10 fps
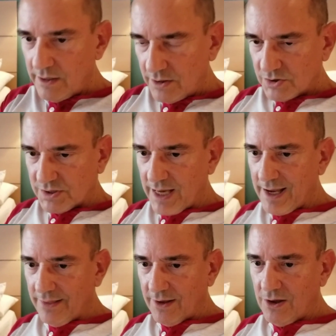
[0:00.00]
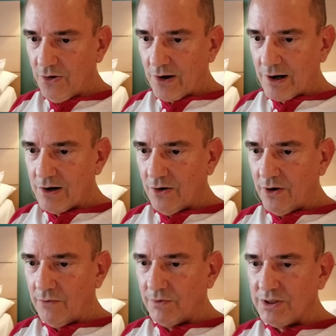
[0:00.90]
scan the QR code,
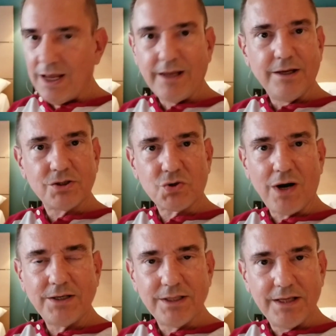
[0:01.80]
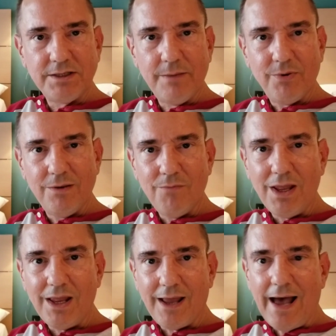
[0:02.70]
it would take you straight to the
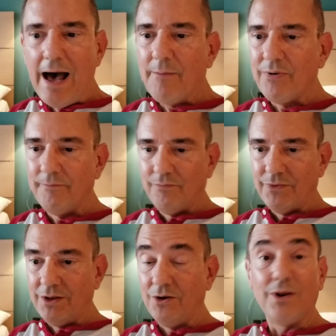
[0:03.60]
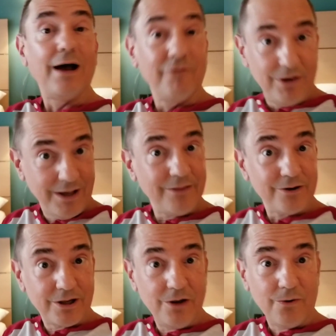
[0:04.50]
Tippin.me app. Then you'd have another
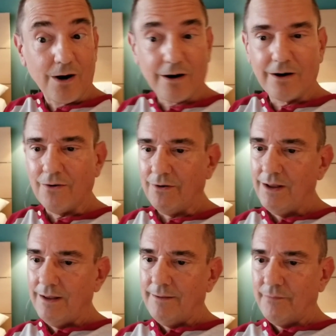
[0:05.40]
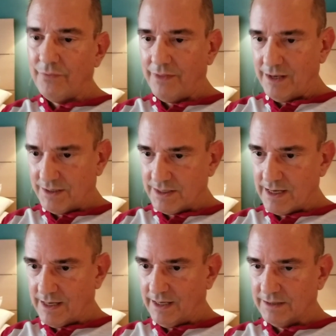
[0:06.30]
QR code that
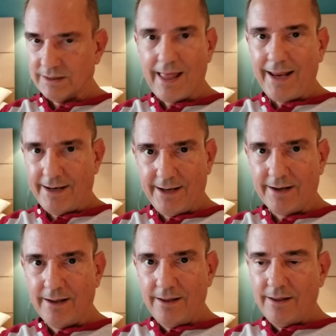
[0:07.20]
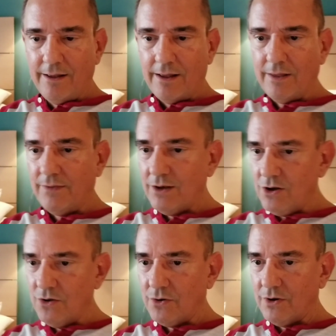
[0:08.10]
uh, is Lightning, and then
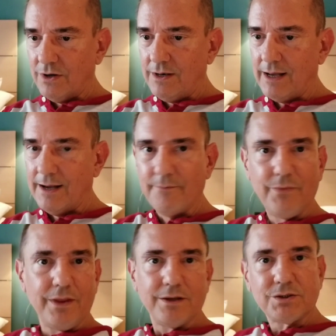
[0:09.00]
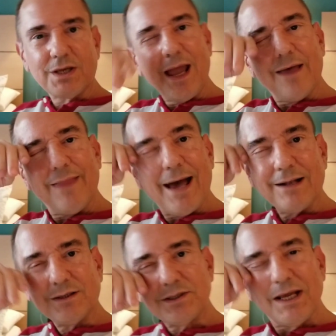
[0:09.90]
you could uh, scan that
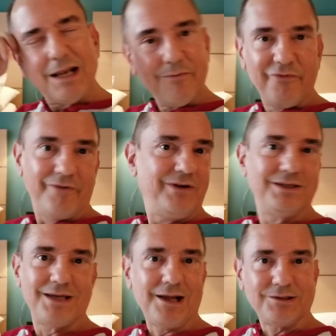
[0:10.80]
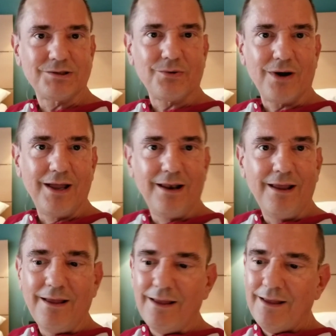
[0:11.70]
and send him 50 cents, right?
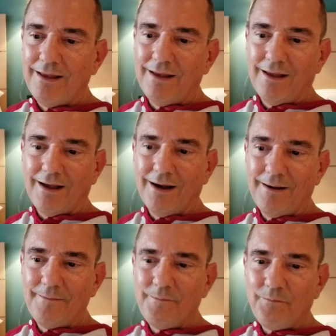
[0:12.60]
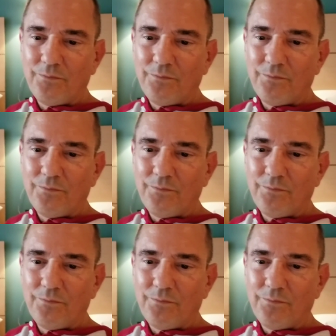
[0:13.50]
Um,